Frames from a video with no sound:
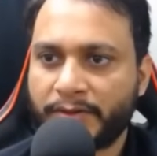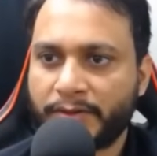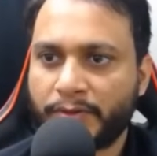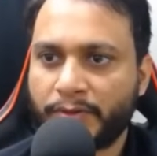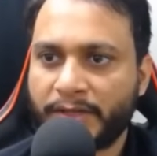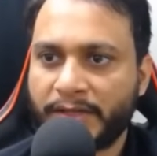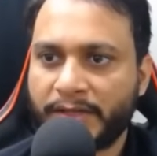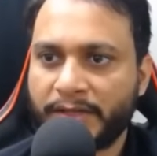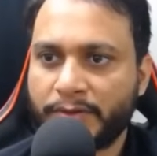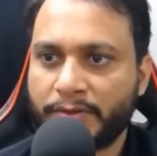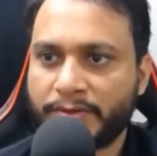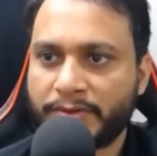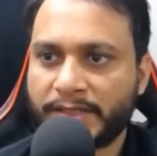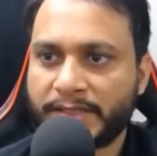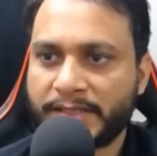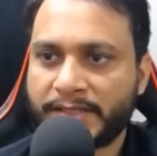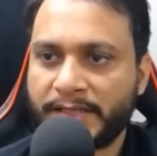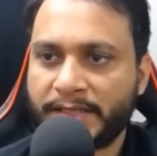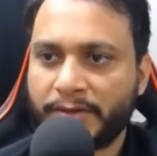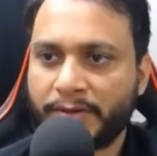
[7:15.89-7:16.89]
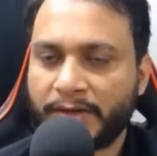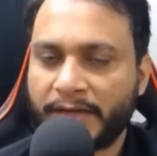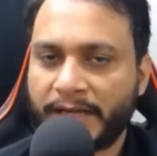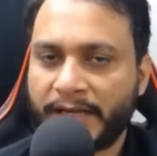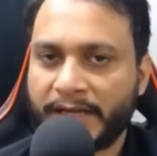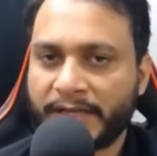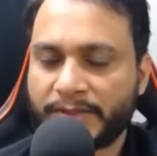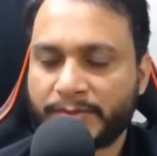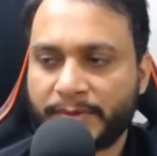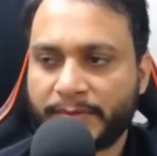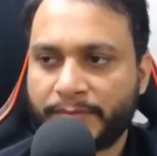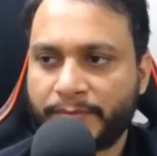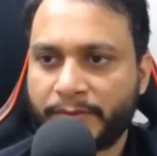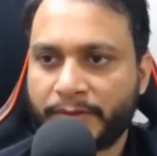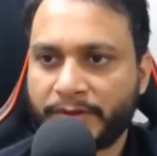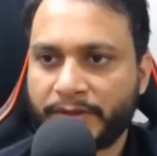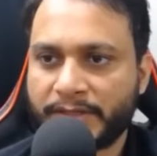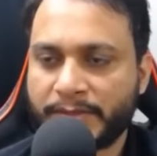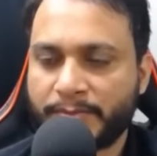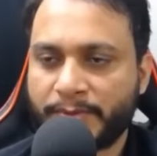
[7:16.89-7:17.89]
You can use a set or a hash map
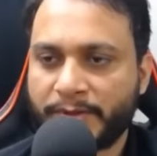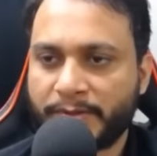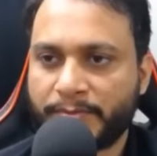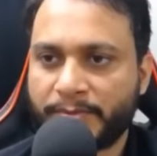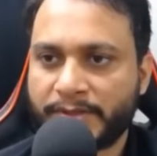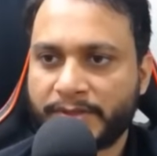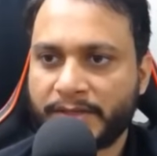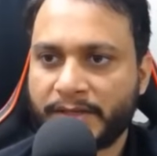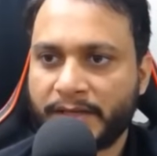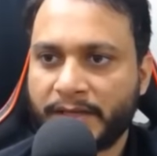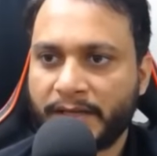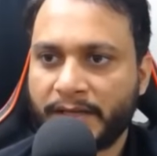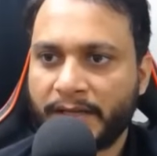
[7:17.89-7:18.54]
for this purpose.